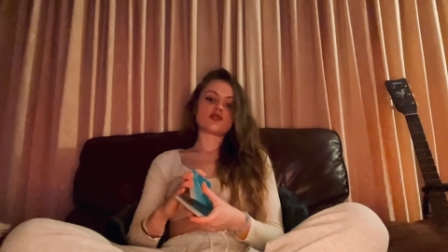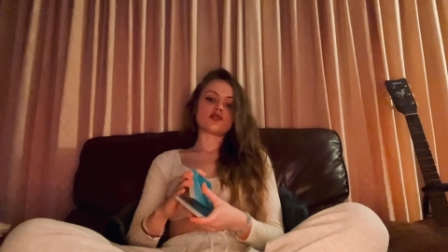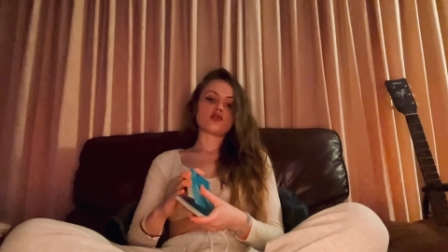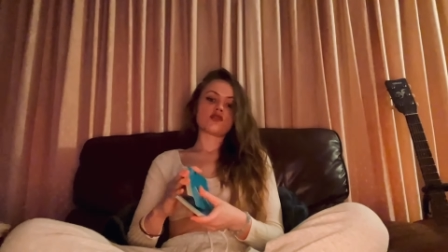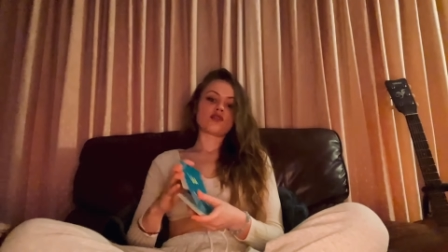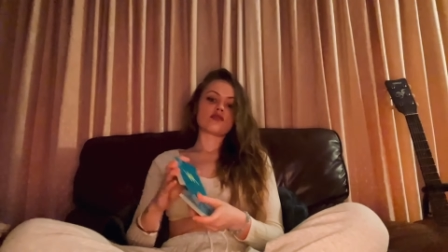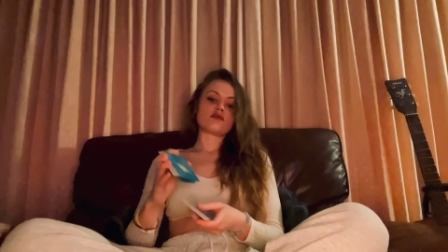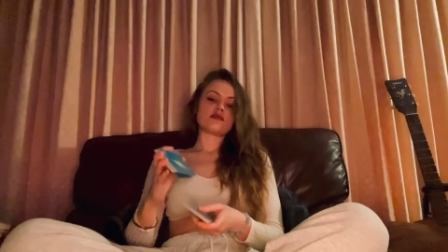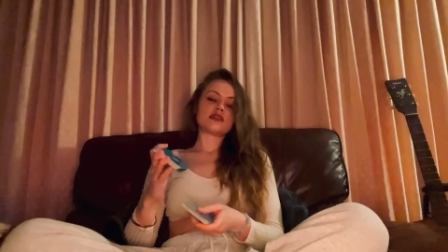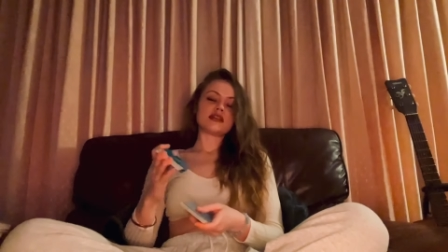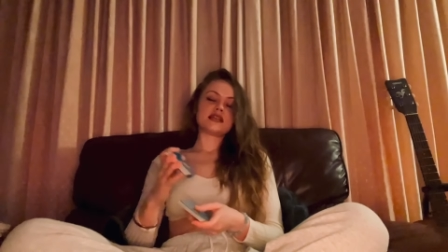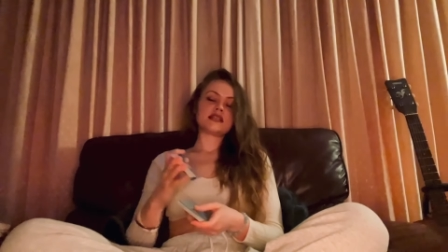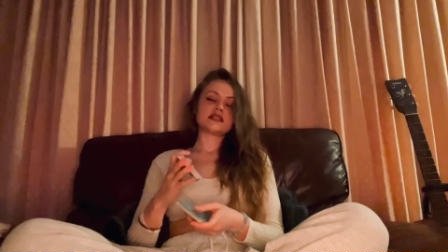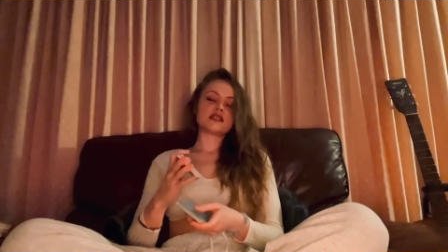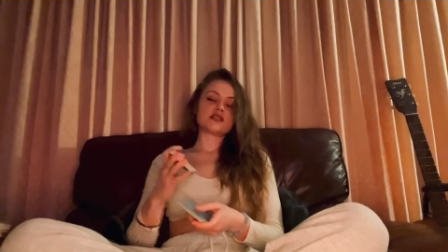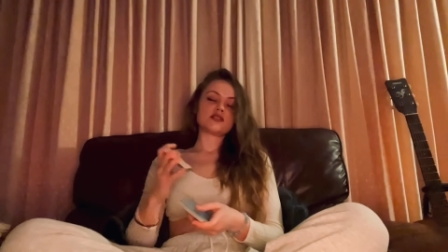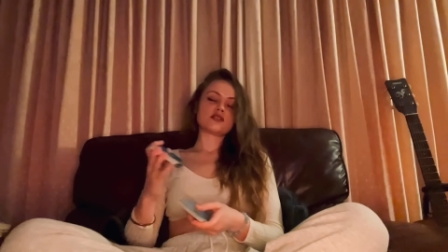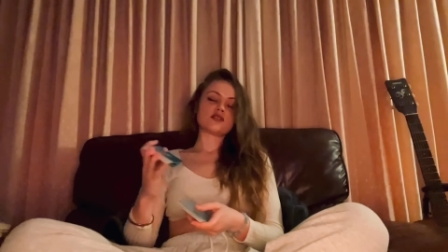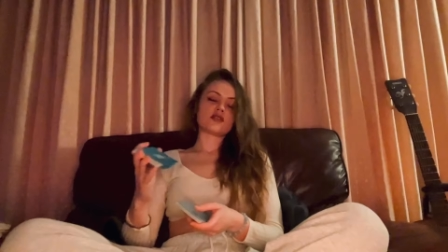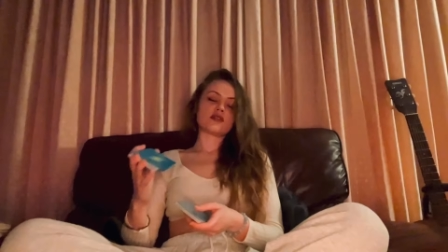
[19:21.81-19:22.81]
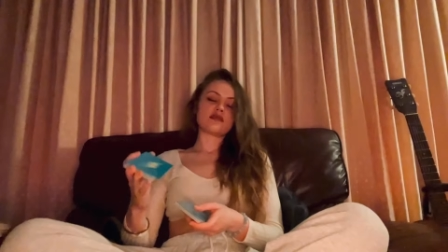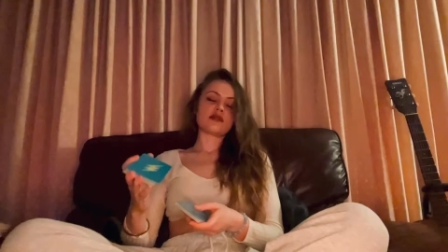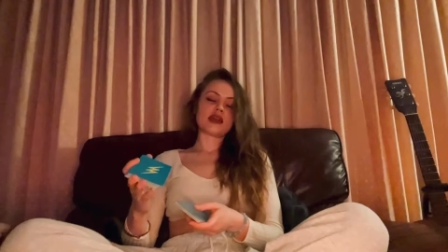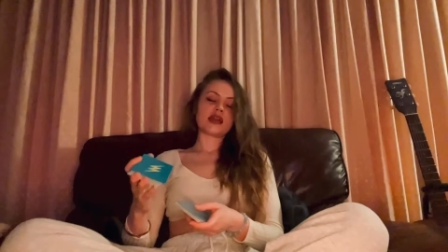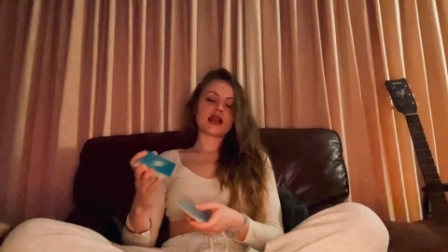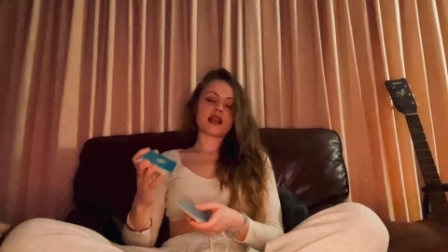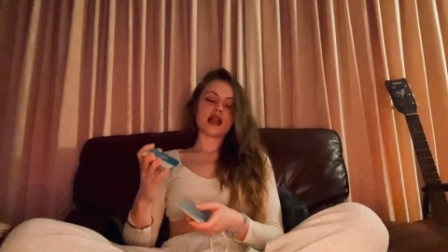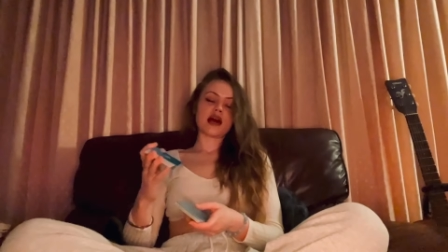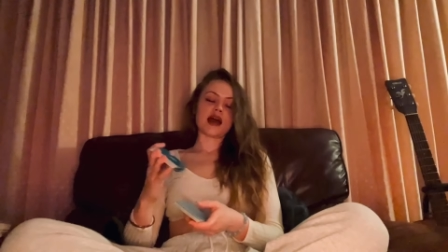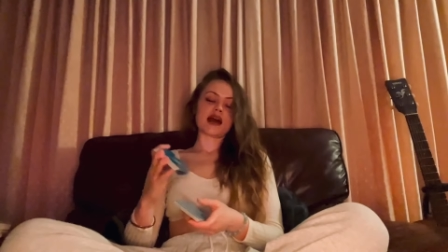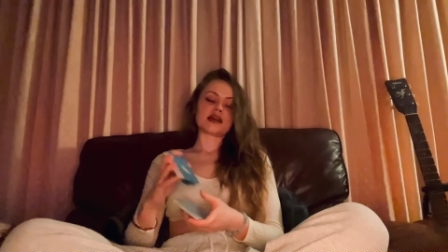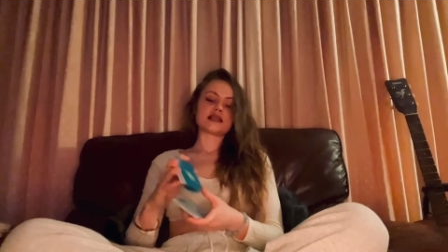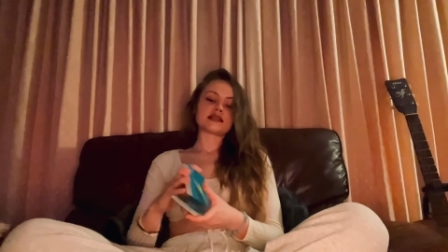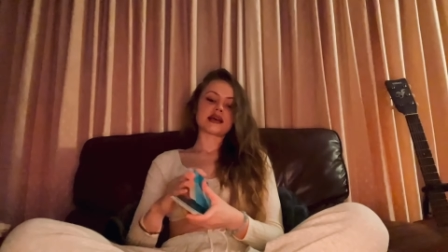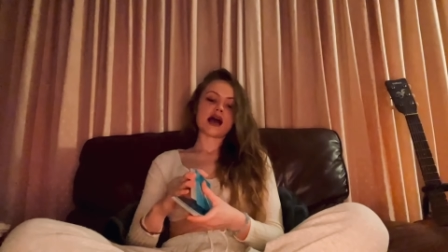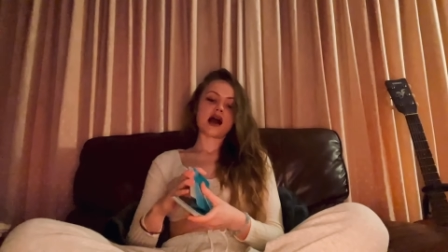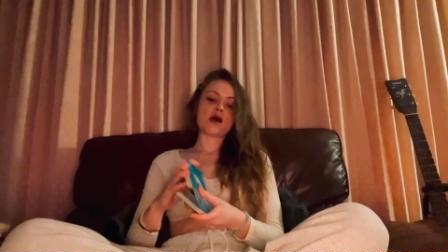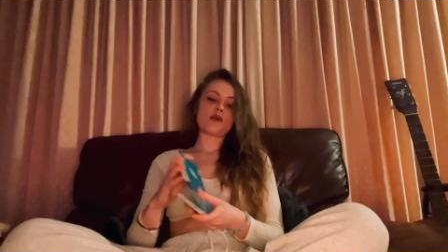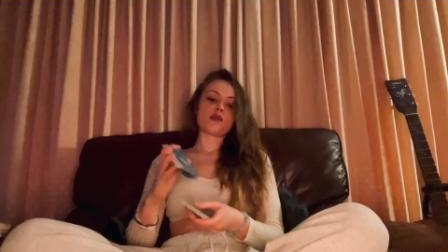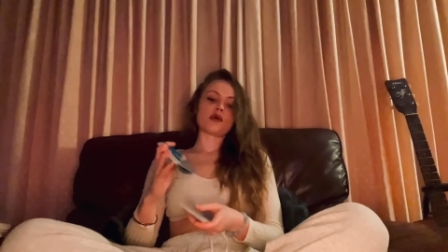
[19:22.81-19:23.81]
or a reason to realize
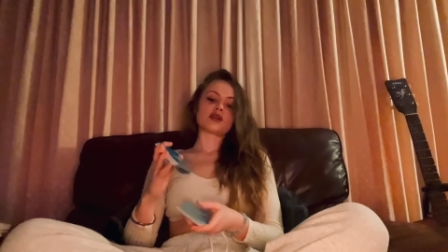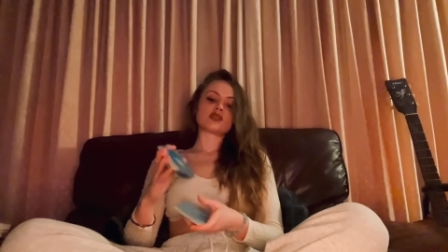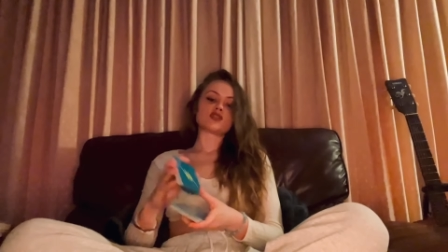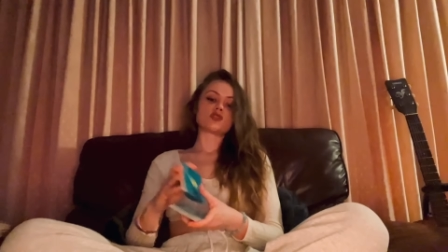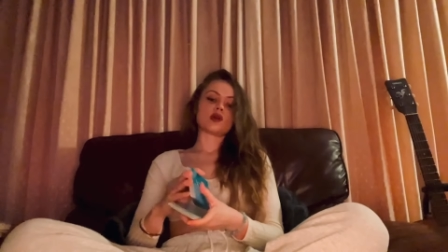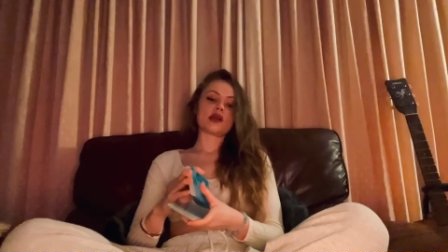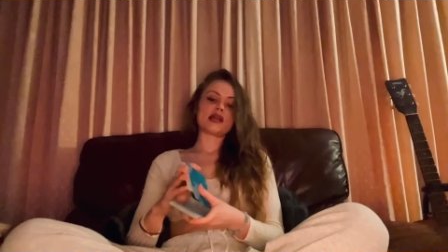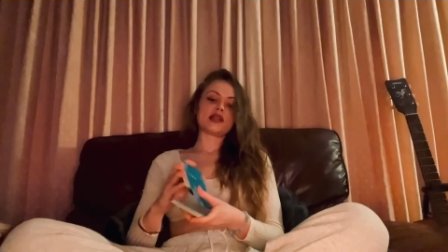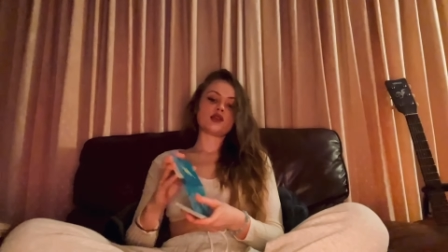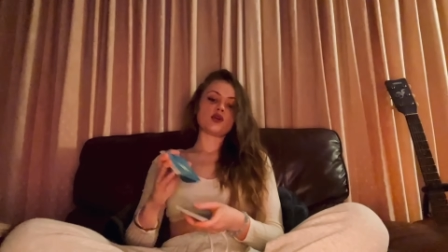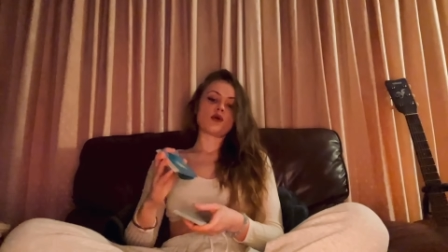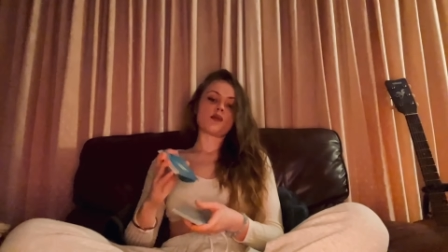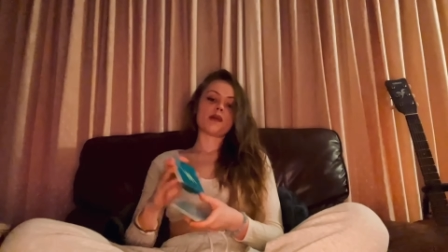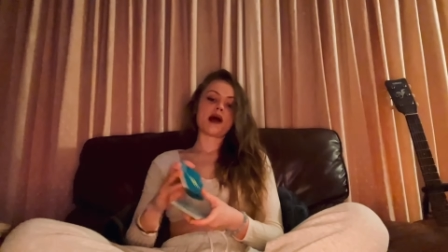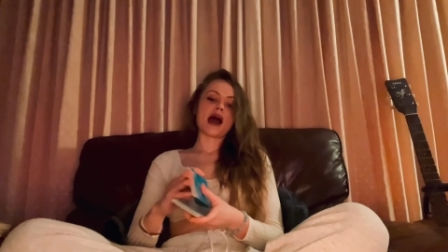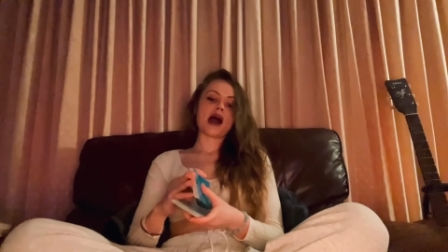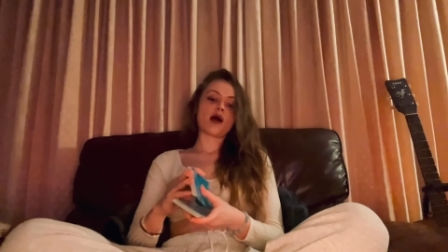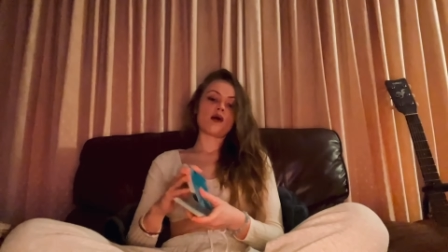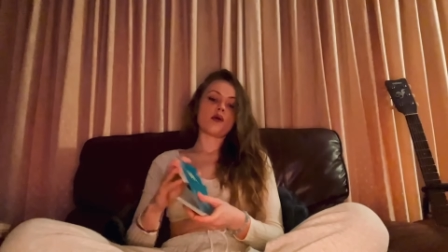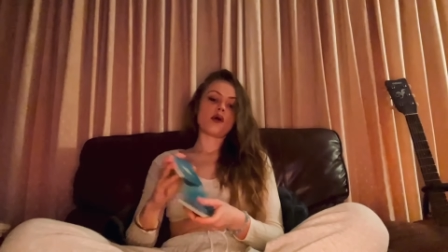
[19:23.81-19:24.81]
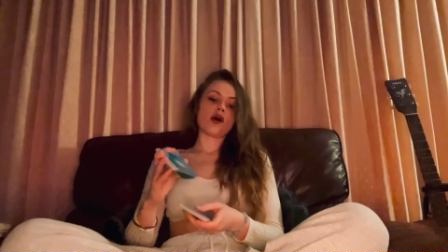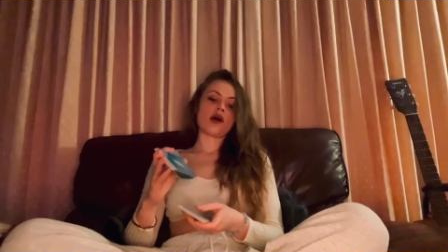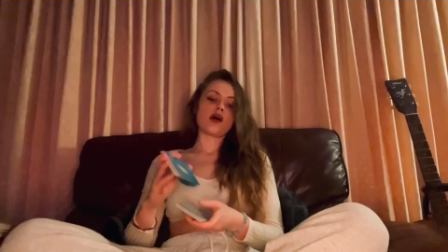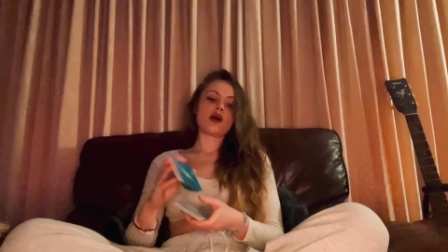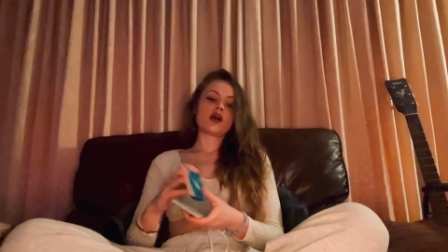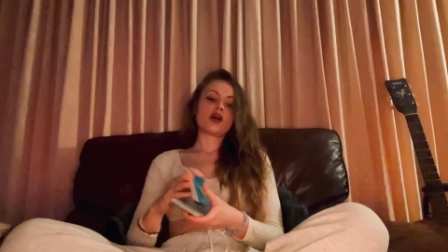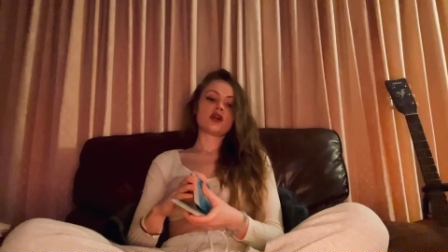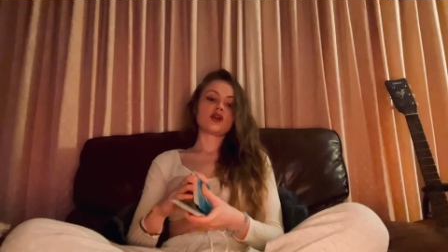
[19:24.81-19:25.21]
how much you're in your power.